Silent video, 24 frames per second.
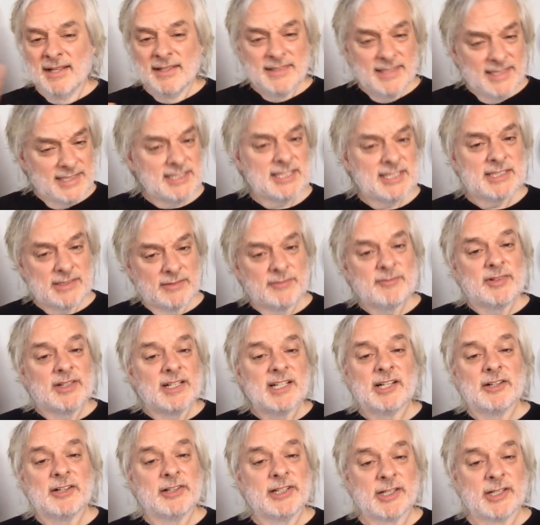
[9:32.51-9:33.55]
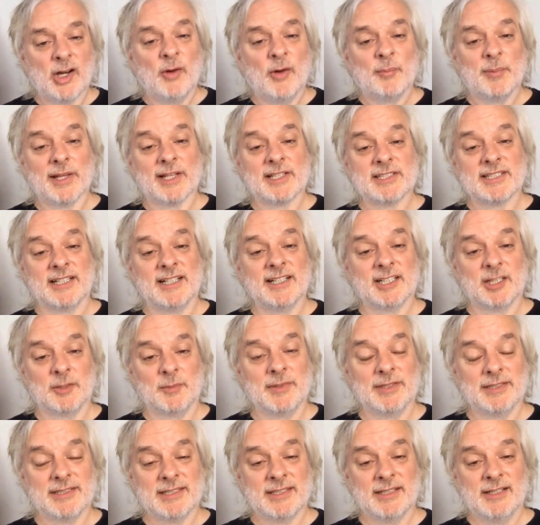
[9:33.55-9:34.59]
This is a very complex
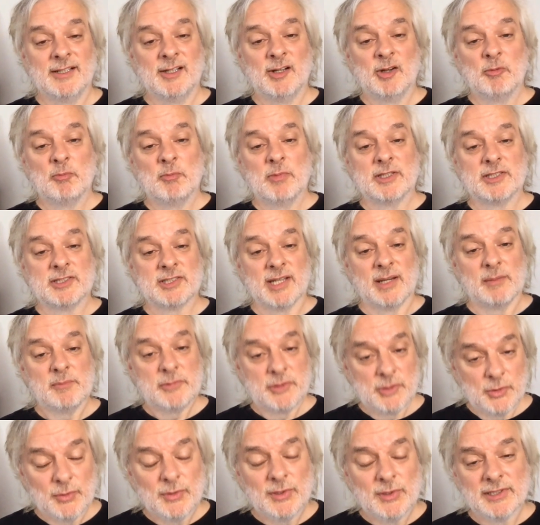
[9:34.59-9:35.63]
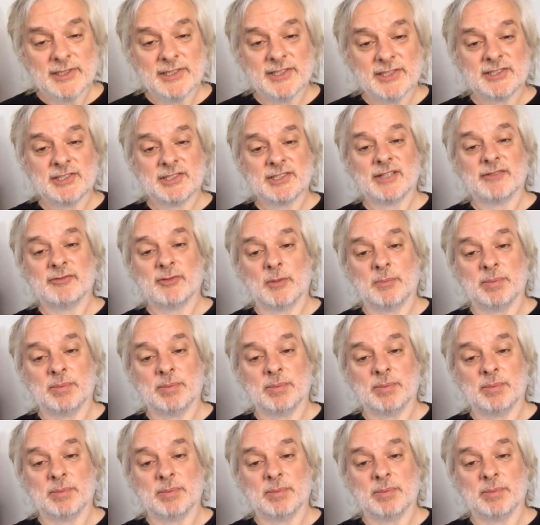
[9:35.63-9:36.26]
argument, but some dualists have